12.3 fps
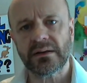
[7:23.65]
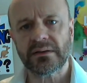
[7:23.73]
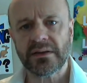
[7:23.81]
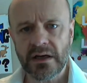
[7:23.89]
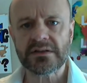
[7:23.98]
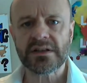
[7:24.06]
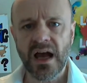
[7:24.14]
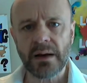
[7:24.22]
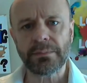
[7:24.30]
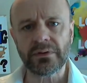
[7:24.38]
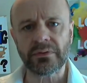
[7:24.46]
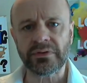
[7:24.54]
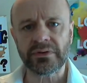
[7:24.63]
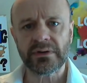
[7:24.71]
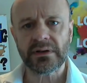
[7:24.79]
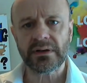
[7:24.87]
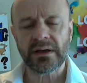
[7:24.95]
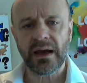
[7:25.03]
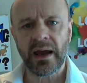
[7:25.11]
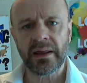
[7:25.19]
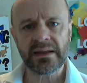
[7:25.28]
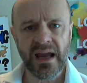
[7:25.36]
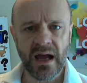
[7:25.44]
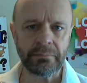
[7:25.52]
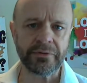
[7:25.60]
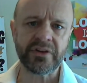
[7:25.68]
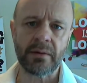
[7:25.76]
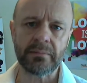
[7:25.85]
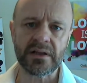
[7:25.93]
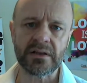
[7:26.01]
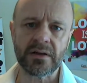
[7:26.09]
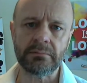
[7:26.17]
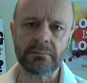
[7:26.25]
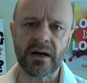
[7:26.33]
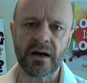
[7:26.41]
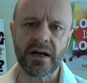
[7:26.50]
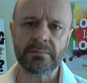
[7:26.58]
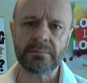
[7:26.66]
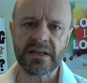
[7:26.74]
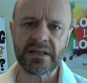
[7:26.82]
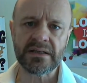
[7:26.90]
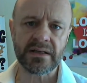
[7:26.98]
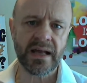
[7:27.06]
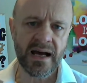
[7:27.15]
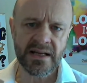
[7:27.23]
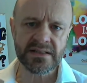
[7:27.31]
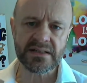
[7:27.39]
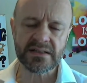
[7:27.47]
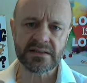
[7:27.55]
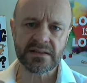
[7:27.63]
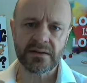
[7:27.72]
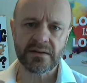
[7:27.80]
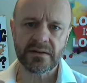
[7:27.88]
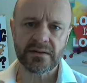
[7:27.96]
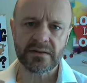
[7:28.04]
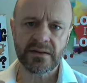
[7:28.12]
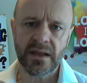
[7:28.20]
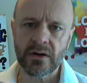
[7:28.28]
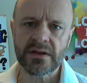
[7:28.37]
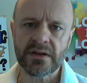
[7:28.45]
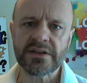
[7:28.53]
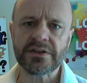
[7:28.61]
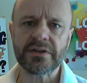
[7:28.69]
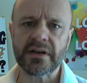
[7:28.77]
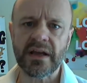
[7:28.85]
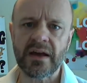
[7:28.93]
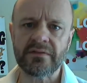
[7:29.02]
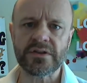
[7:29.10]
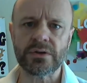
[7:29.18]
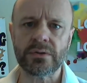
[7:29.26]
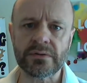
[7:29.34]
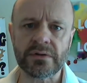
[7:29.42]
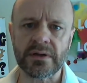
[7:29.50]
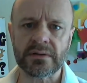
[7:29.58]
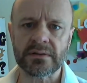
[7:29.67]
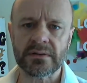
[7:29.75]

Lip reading: those couples and the couples coming along behind me and us, they'll continue to have children.